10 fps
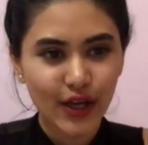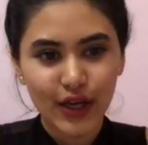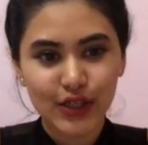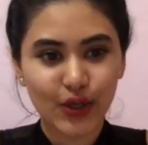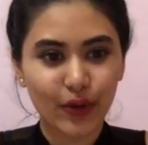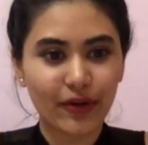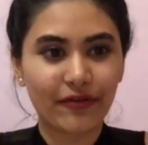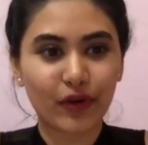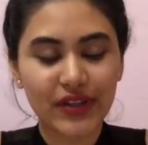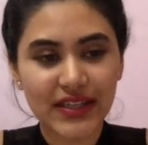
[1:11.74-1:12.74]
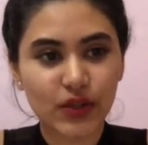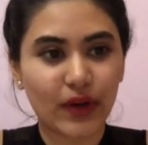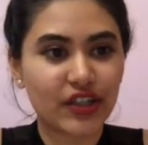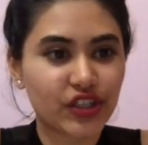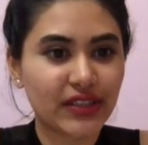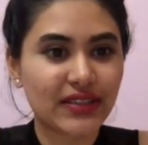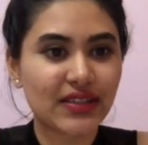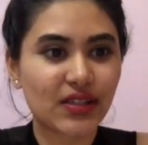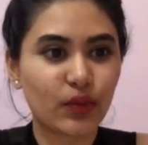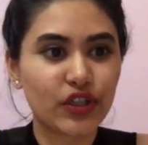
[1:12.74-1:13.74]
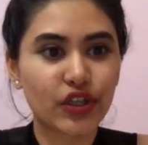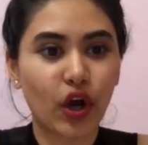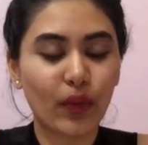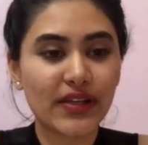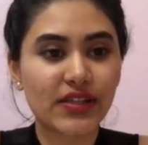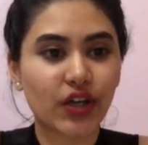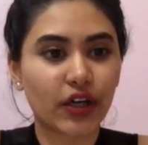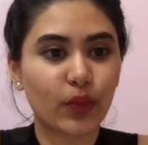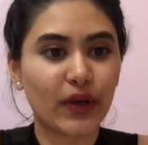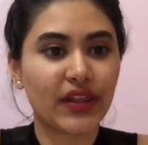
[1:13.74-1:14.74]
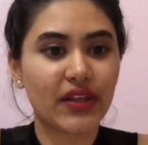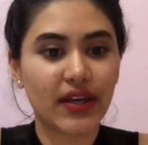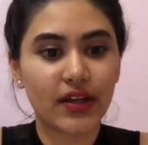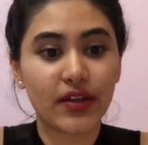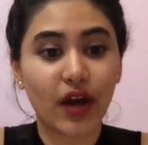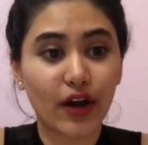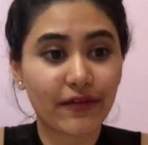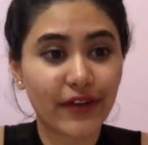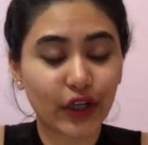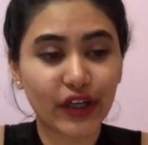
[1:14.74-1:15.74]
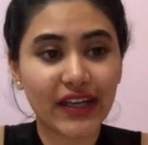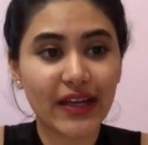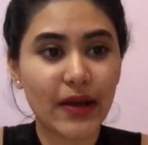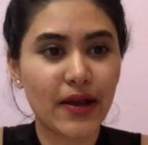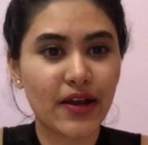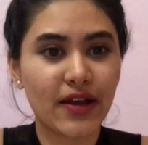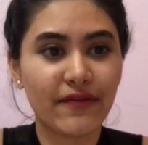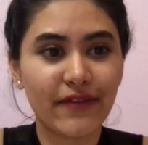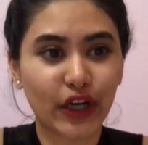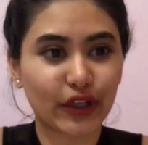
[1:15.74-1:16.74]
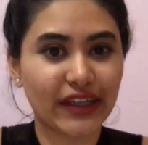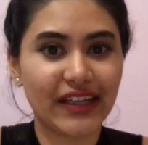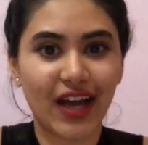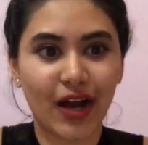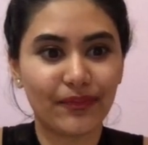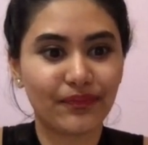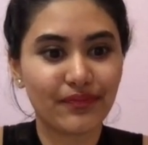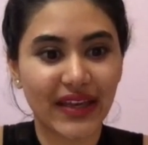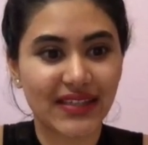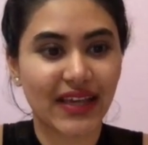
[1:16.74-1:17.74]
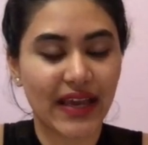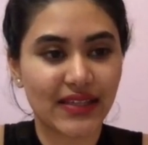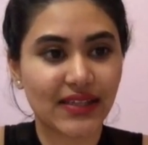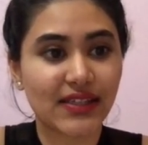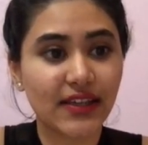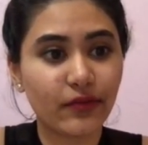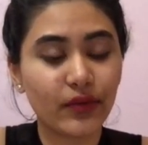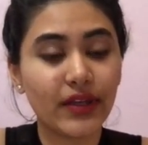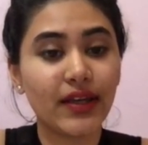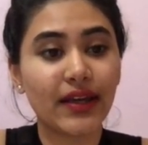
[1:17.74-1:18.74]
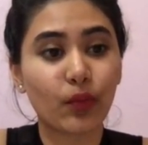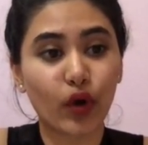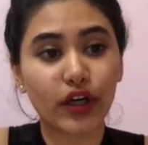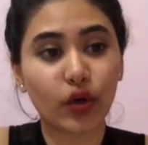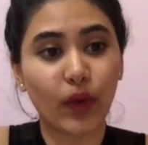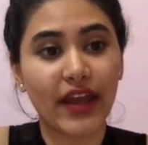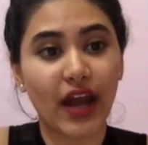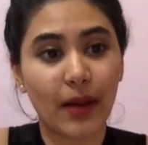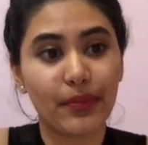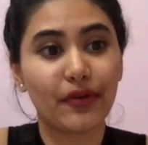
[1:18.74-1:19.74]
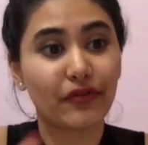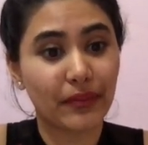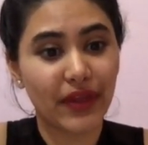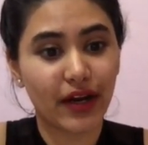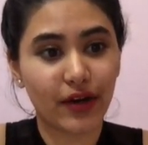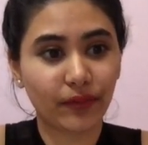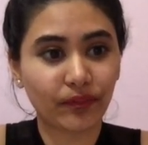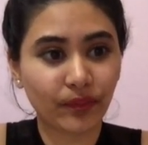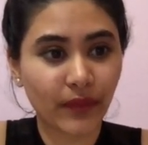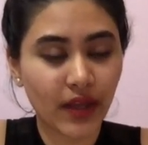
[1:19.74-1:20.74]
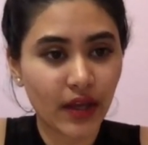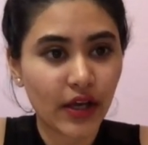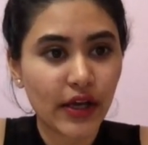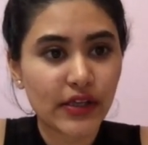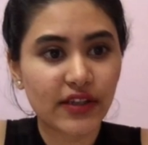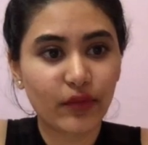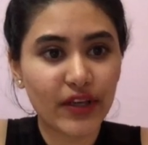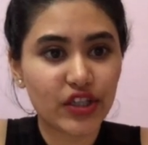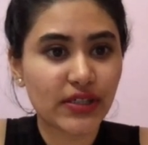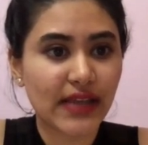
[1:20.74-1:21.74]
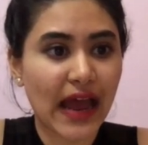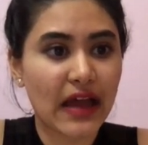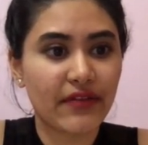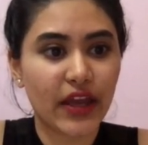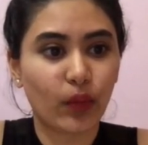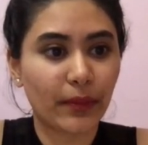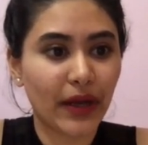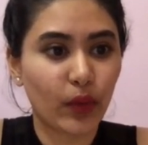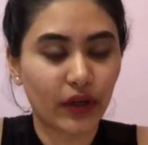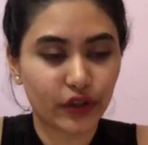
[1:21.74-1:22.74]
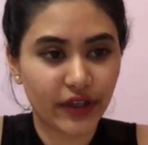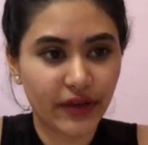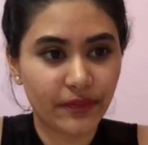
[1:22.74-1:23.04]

So for these questions, we should always start with our very, very um, base case and see if we can work our way up from there. So if we just have a 1 by 1 grid,